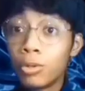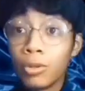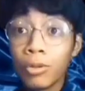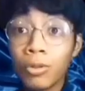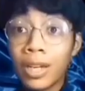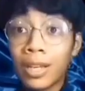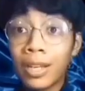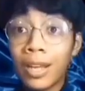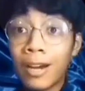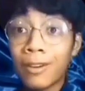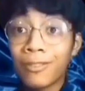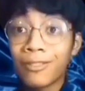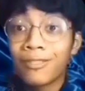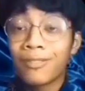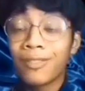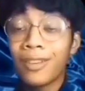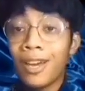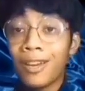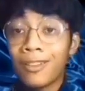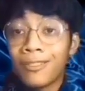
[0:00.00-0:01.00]
it out,
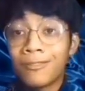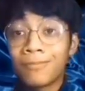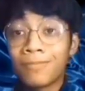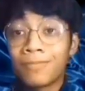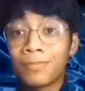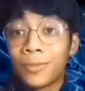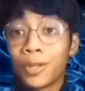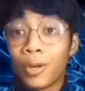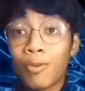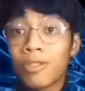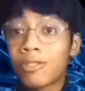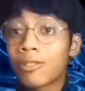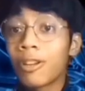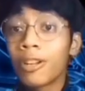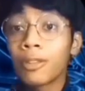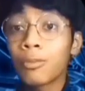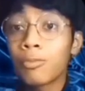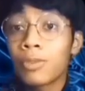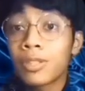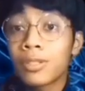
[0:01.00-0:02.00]
and the result
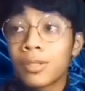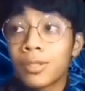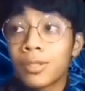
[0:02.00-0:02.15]
was